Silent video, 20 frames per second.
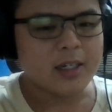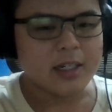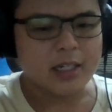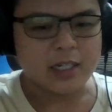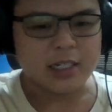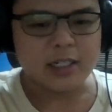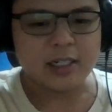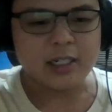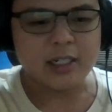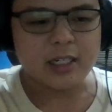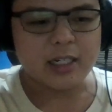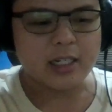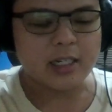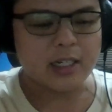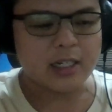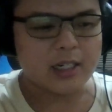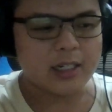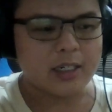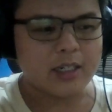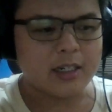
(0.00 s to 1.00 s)
and
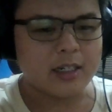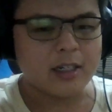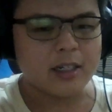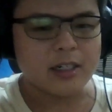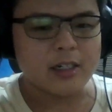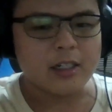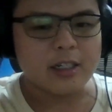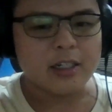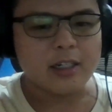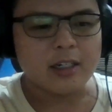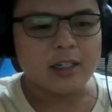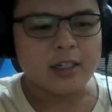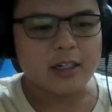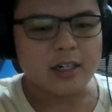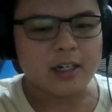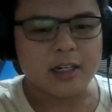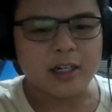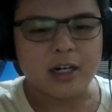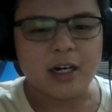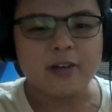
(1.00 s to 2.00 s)
then
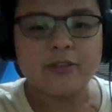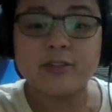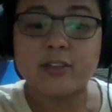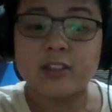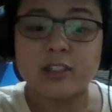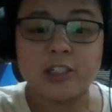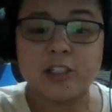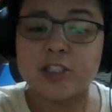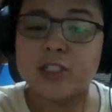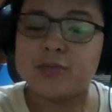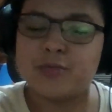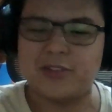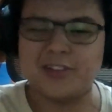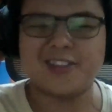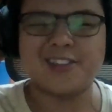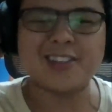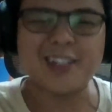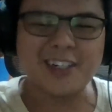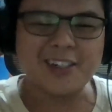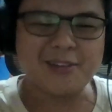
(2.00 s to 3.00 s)
after a trip to
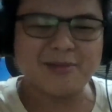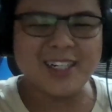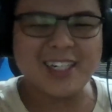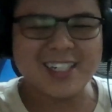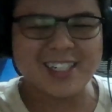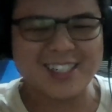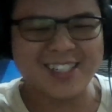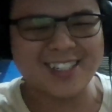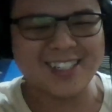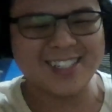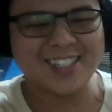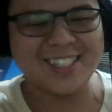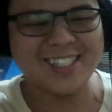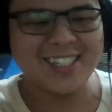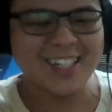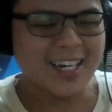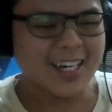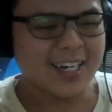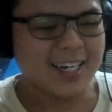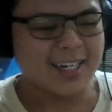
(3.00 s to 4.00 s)
Starbucks,
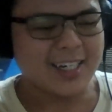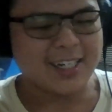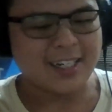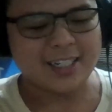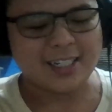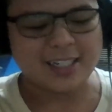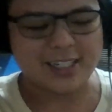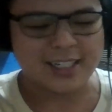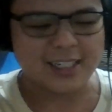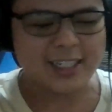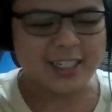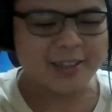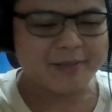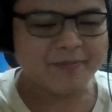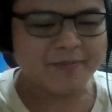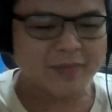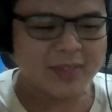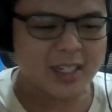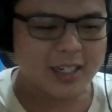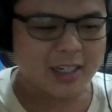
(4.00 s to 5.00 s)
I
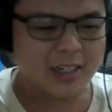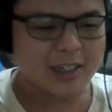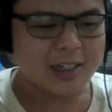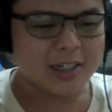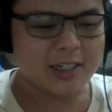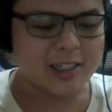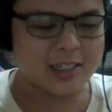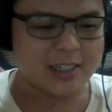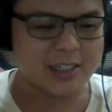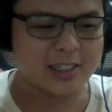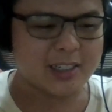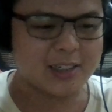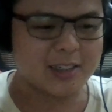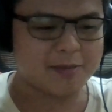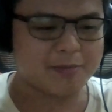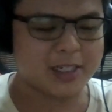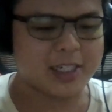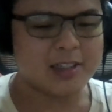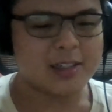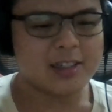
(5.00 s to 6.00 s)
got this
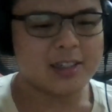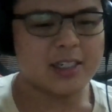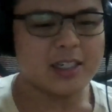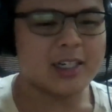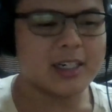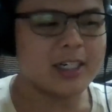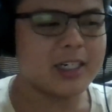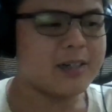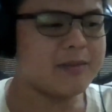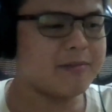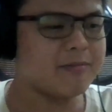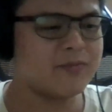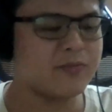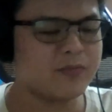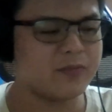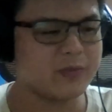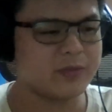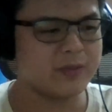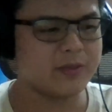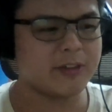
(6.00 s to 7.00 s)
plastic cup
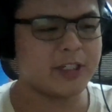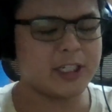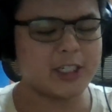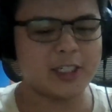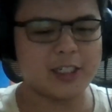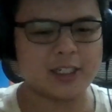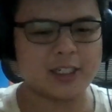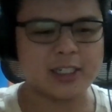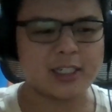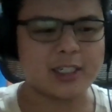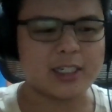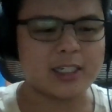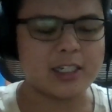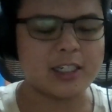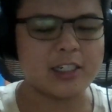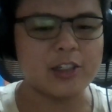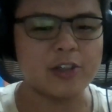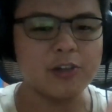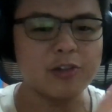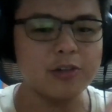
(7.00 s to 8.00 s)
which I
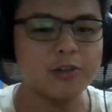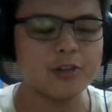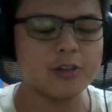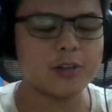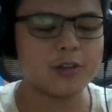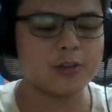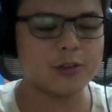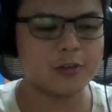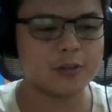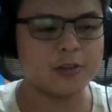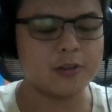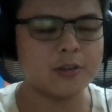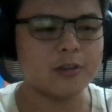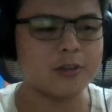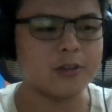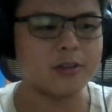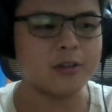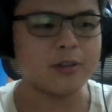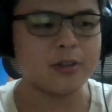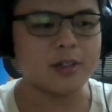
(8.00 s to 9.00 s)
used
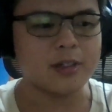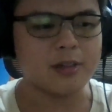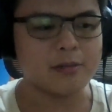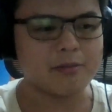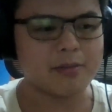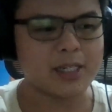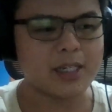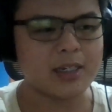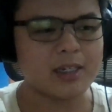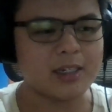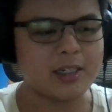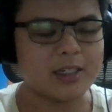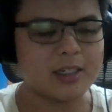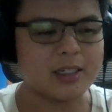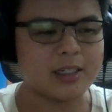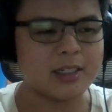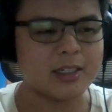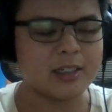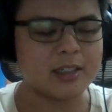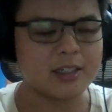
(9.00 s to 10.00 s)
to make
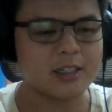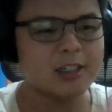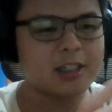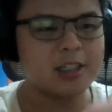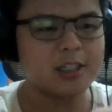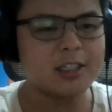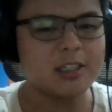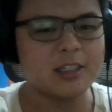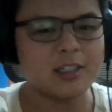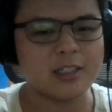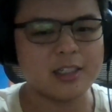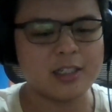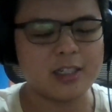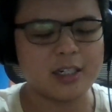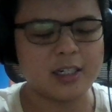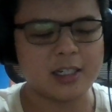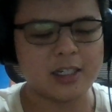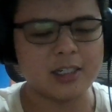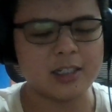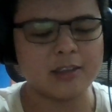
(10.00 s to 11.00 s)
the suction
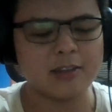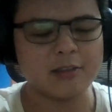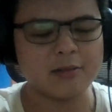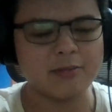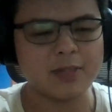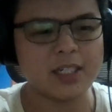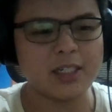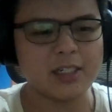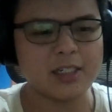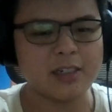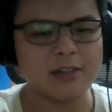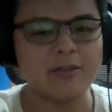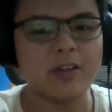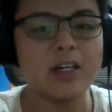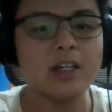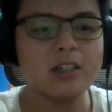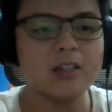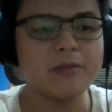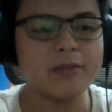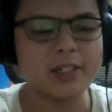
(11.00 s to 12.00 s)
to make the
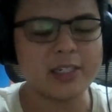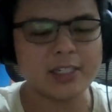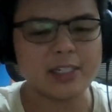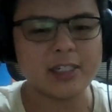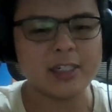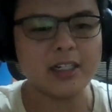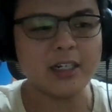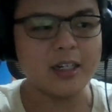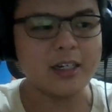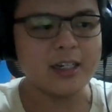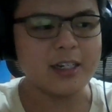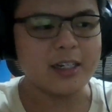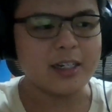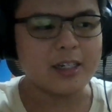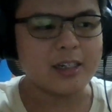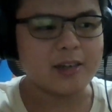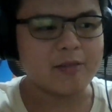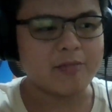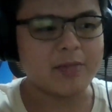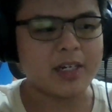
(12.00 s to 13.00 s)
vacuum cleaner
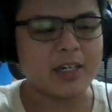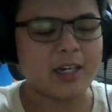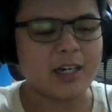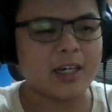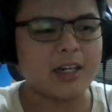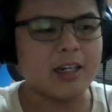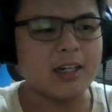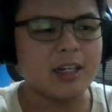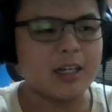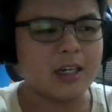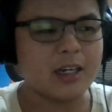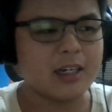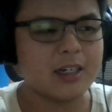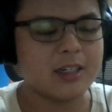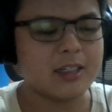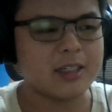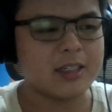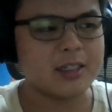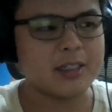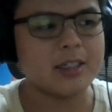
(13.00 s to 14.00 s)
by adding
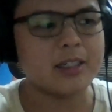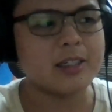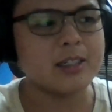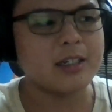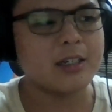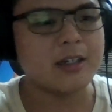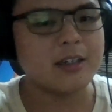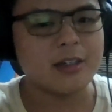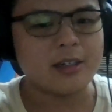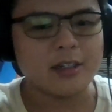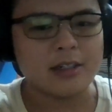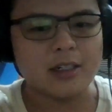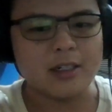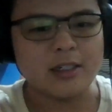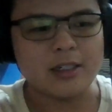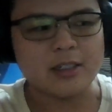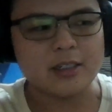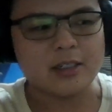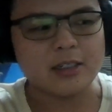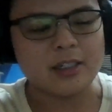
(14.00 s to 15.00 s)
a
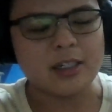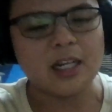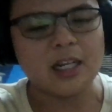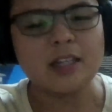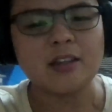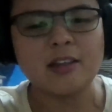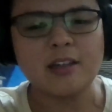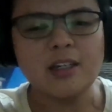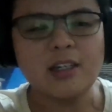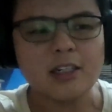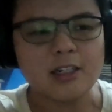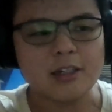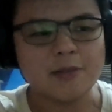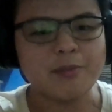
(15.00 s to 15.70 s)
netting in the